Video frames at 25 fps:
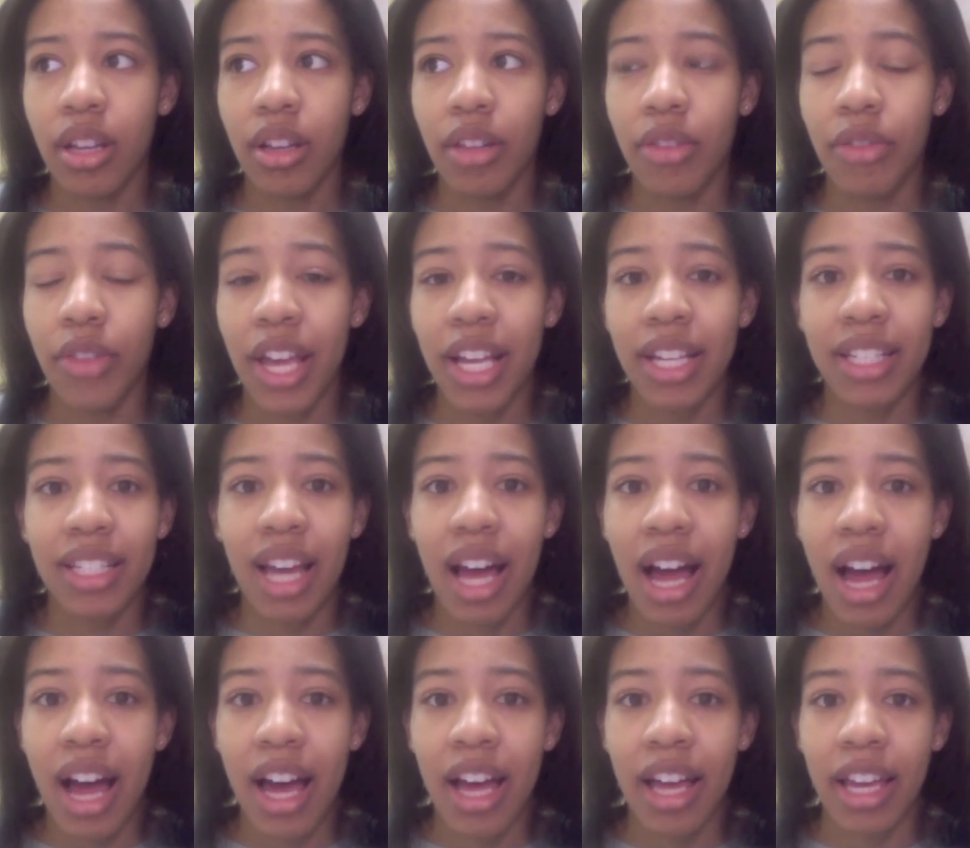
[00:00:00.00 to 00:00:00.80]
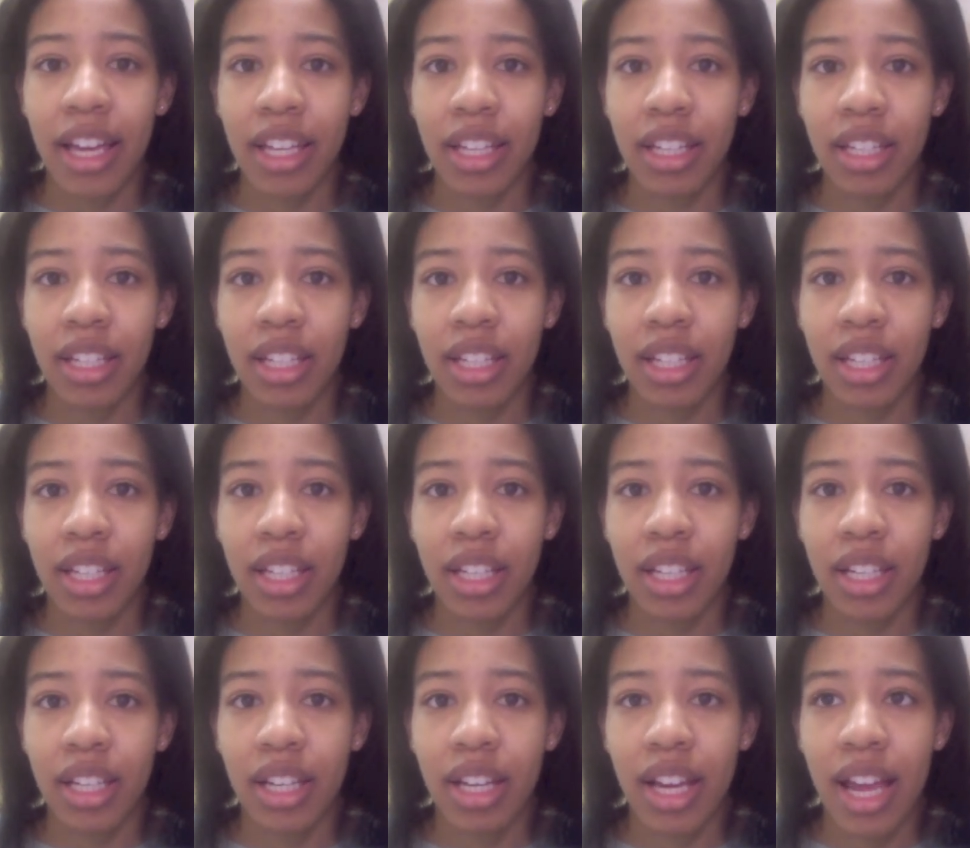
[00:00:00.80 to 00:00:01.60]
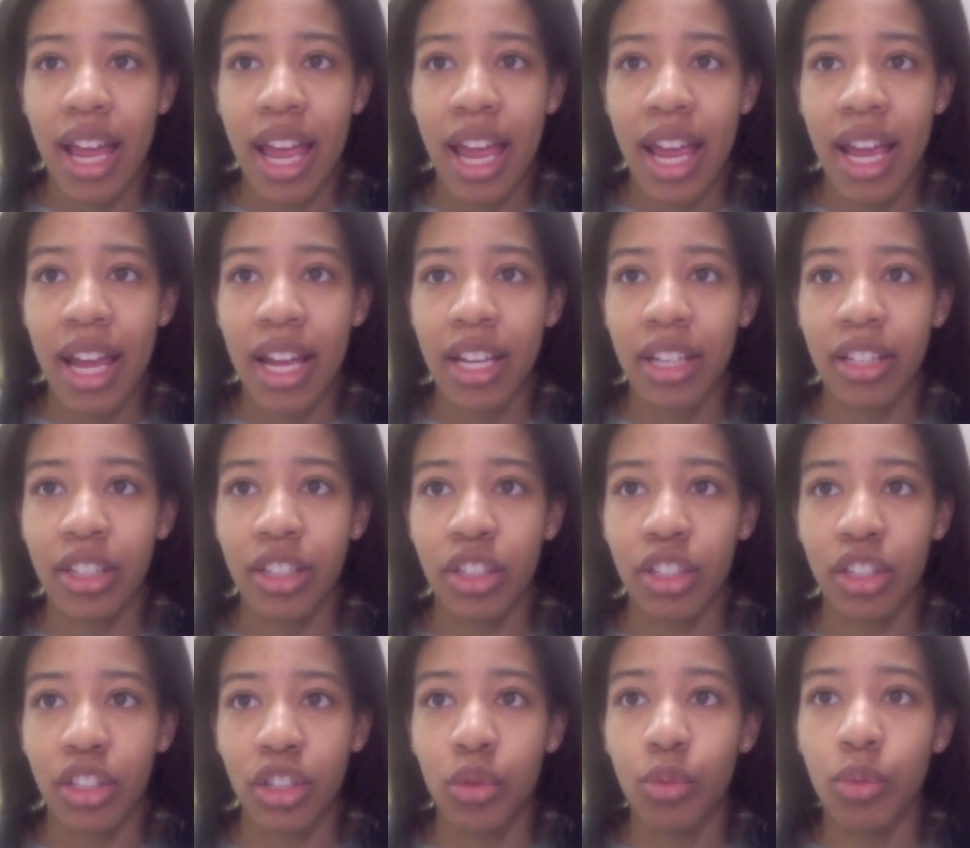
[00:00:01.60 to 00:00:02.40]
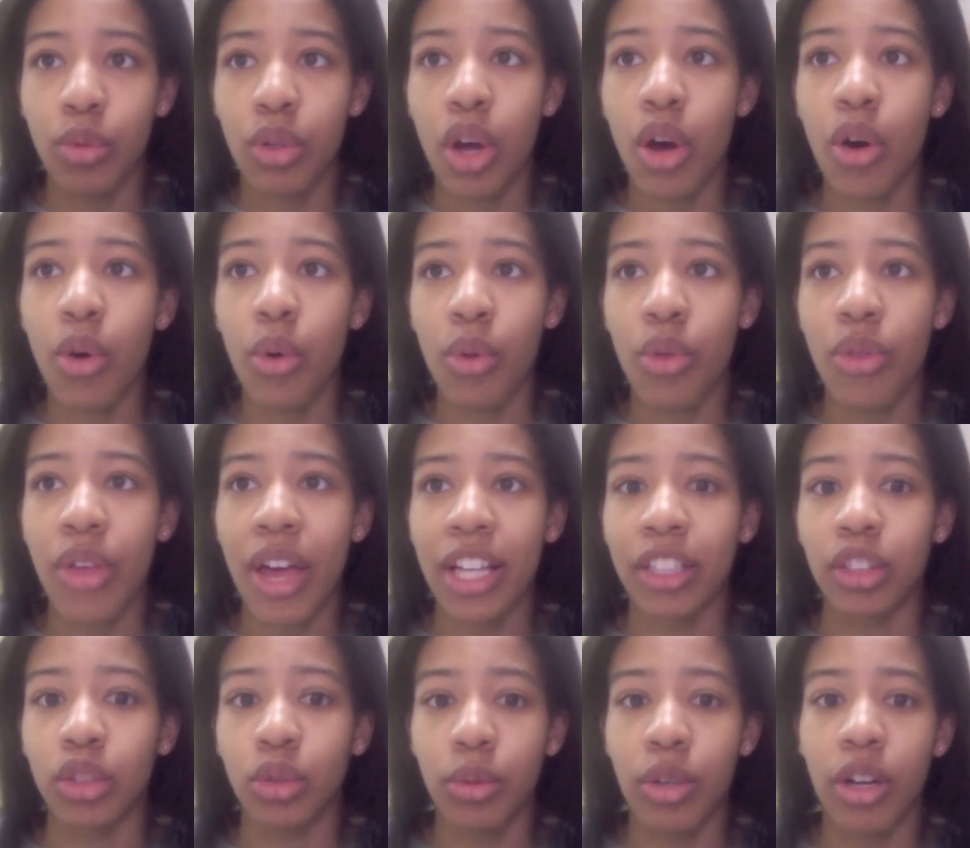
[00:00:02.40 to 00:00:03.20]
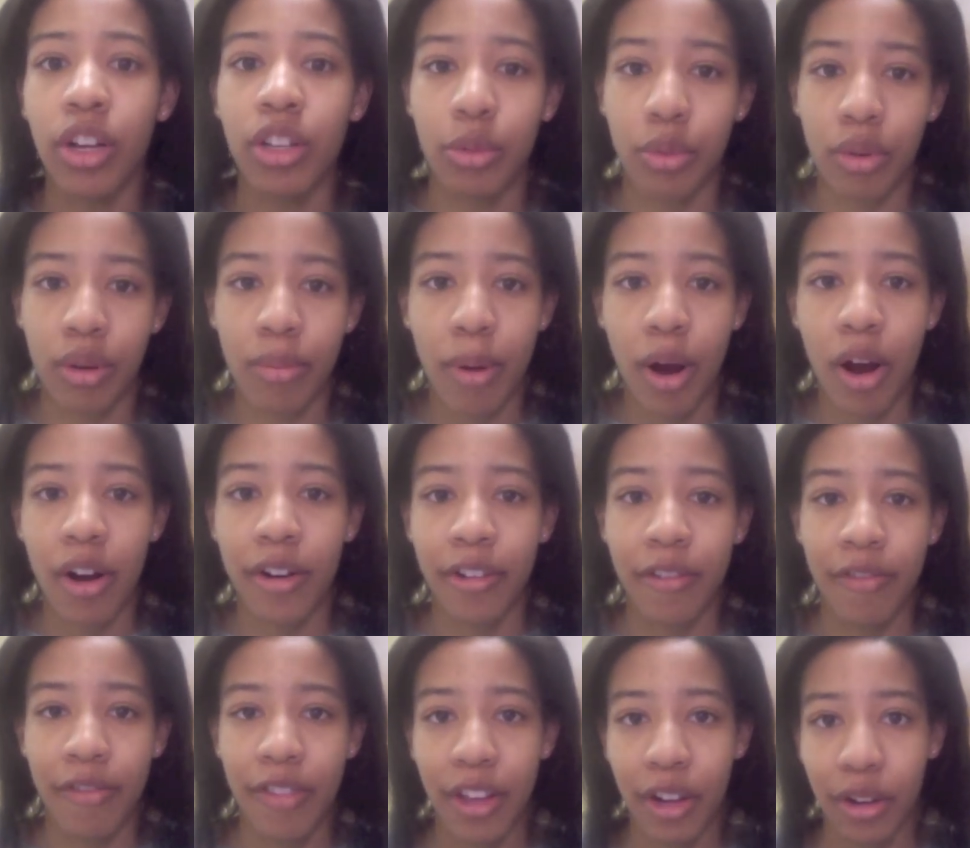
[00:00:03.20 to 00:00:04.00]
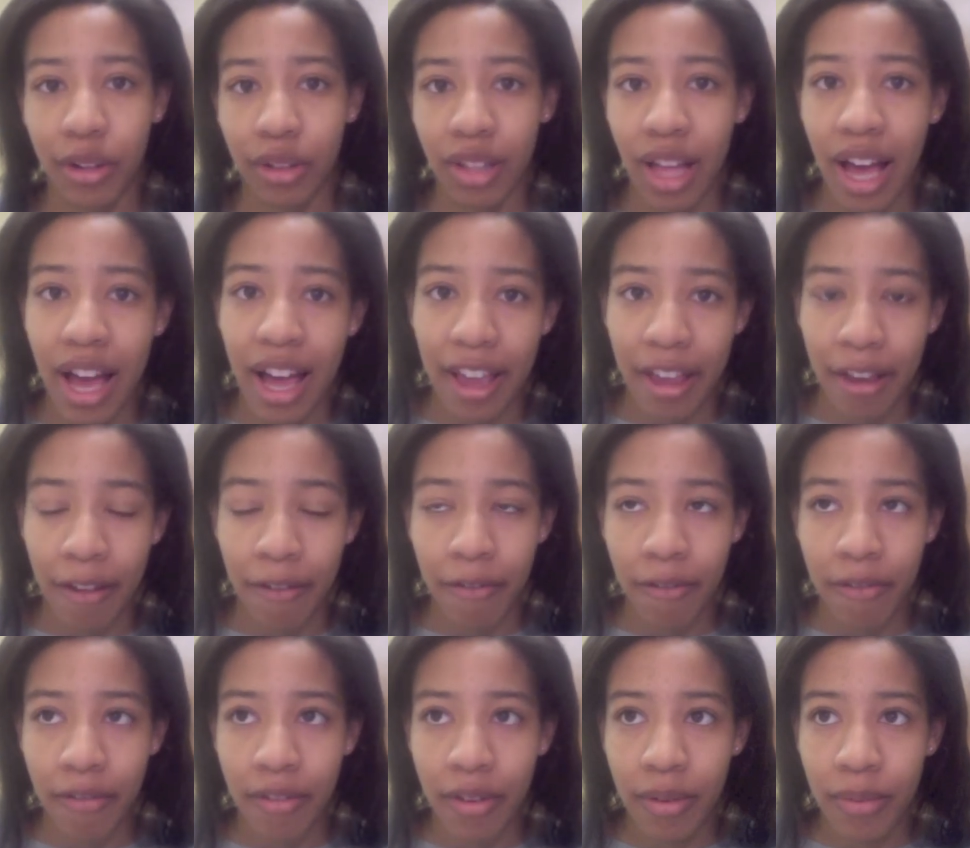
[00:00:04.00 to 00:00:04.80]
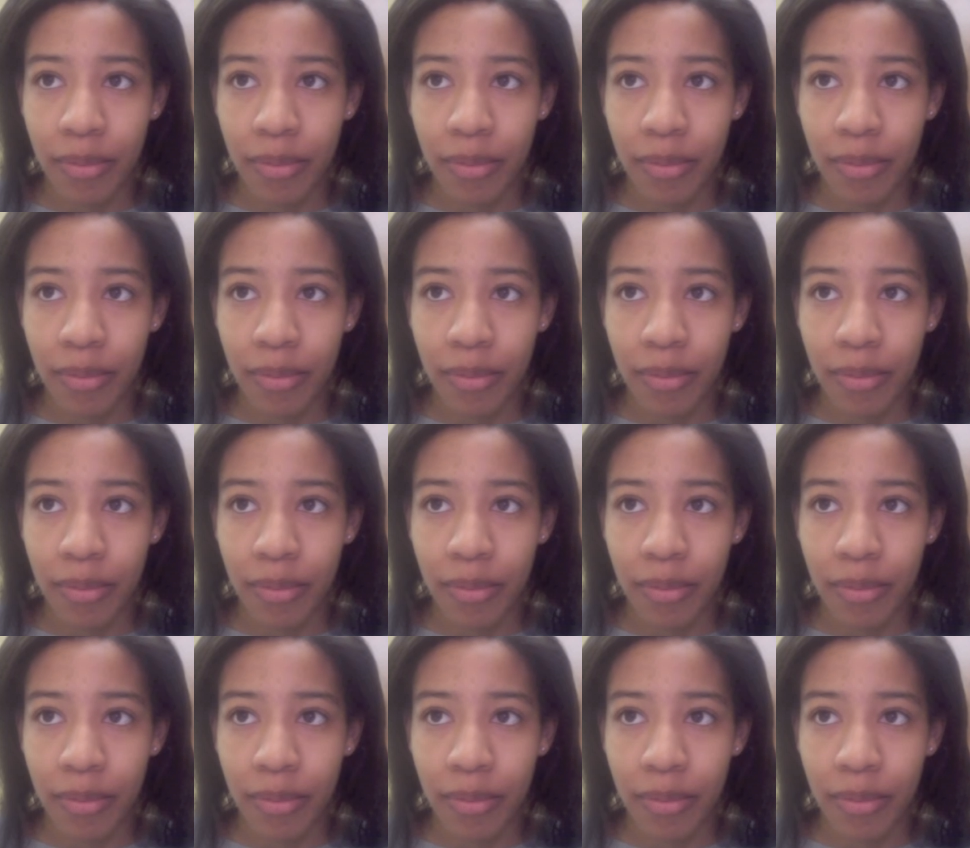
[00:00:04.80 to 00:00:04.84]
they die, and you know that drugs were a part of their life,